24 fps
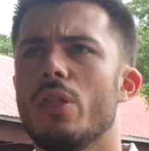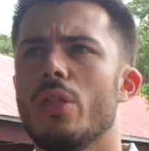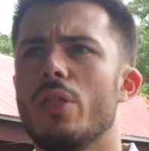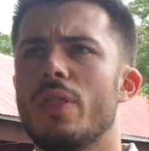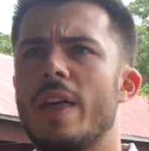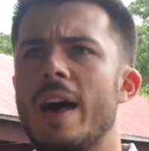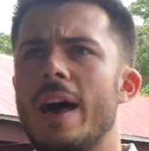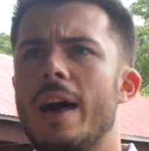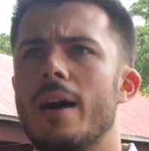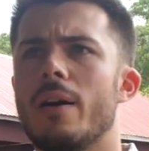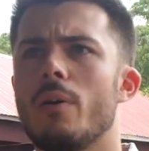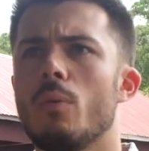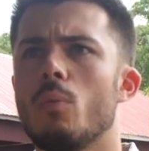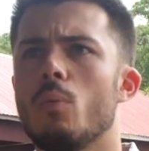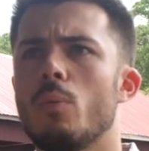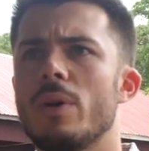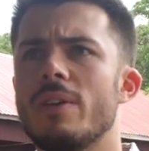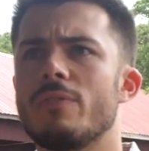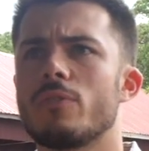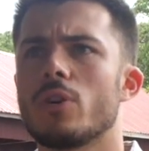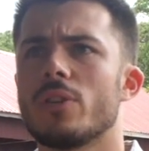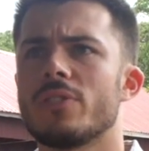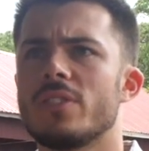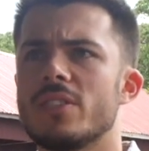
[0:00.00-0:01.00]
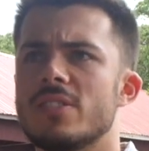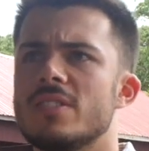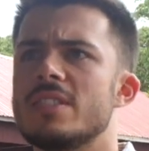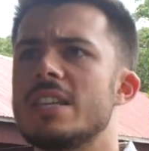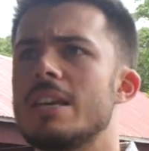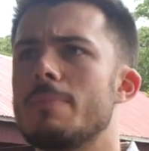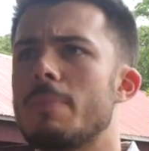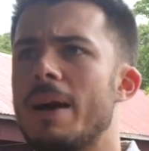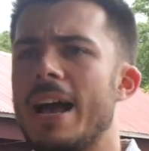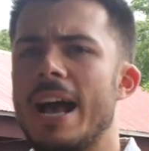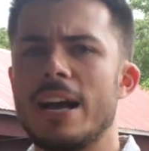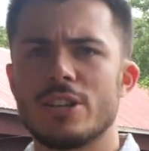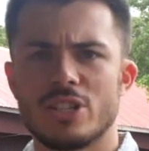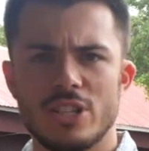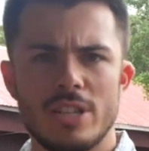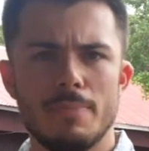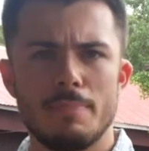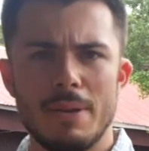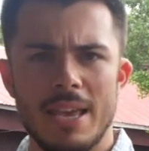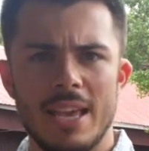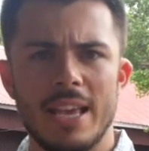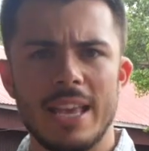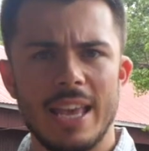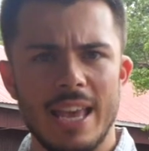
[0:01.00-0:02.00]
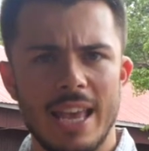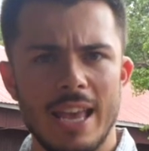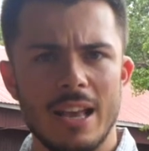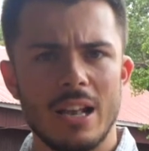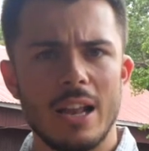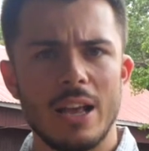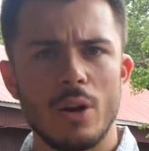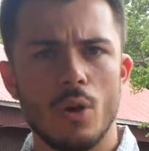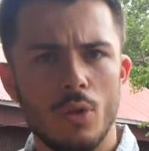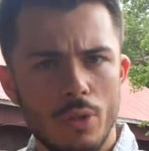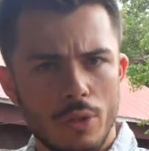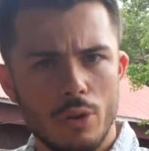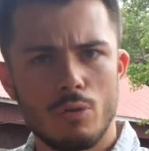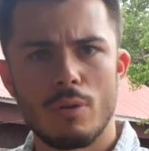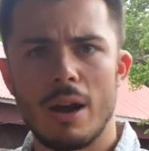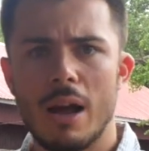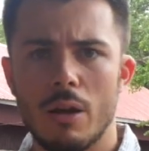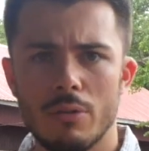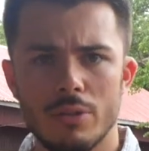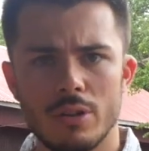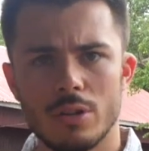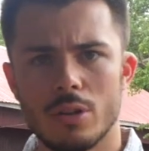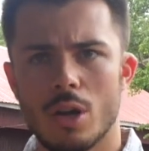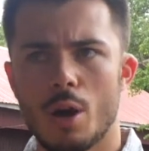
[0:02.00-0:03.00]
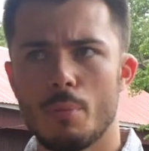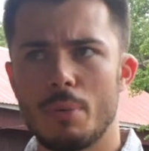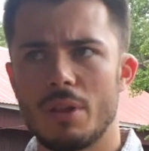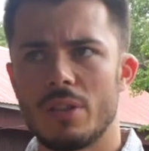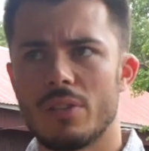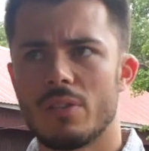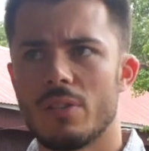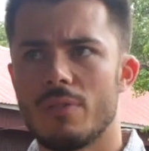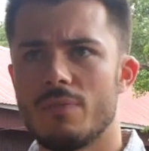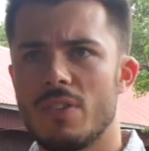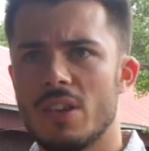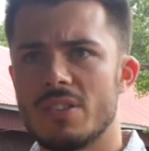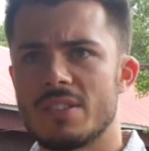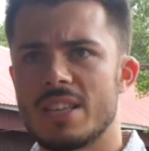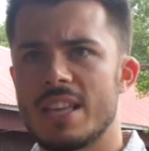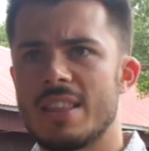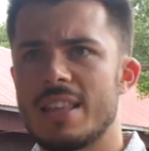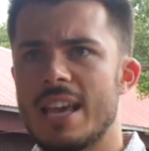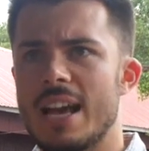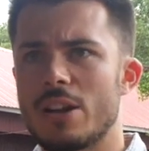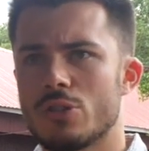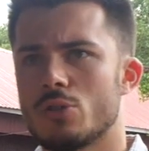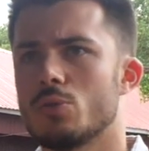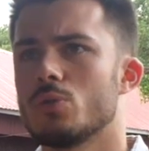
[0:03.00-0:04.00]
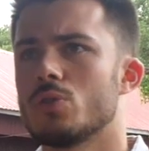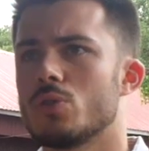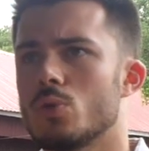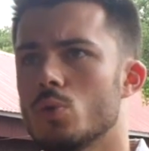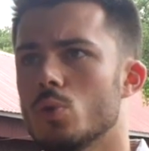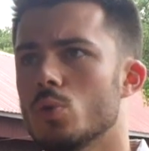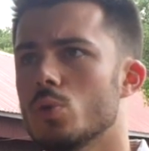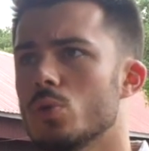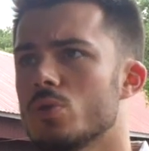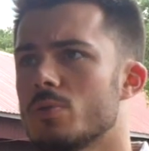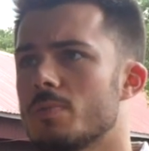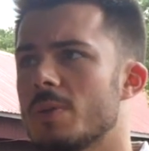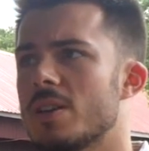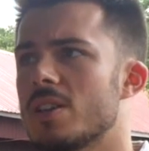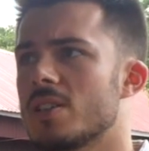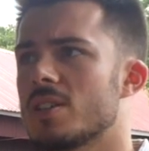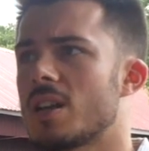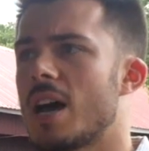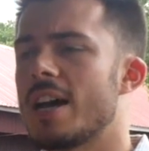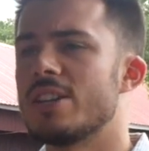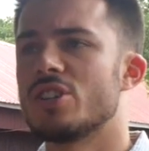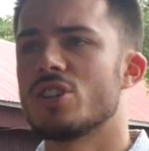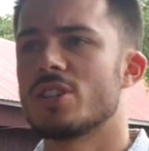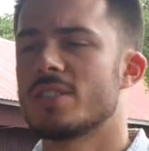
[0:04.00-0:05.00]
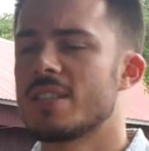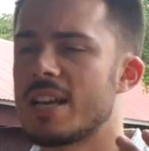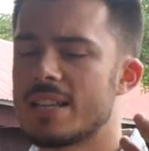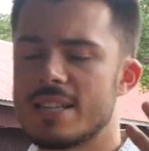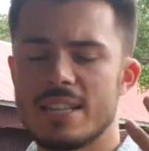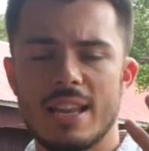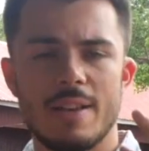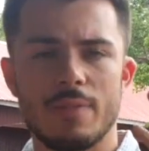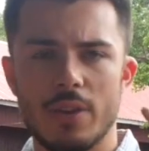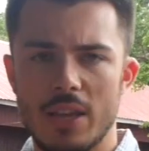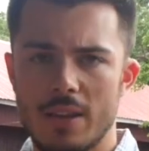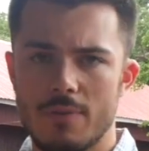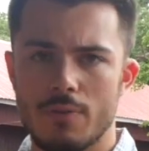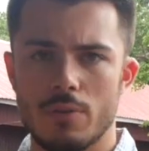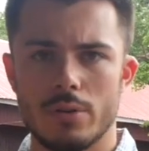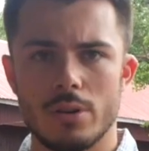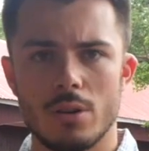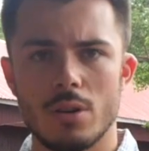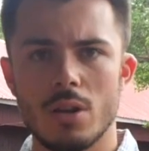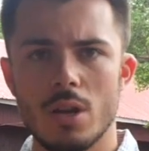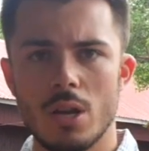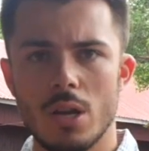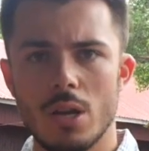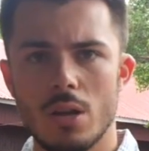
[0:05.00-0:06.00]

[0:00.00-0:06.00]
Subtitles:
that we've got to see by actually being here, like on the ground and coming to visit the actual schools, because I just had never even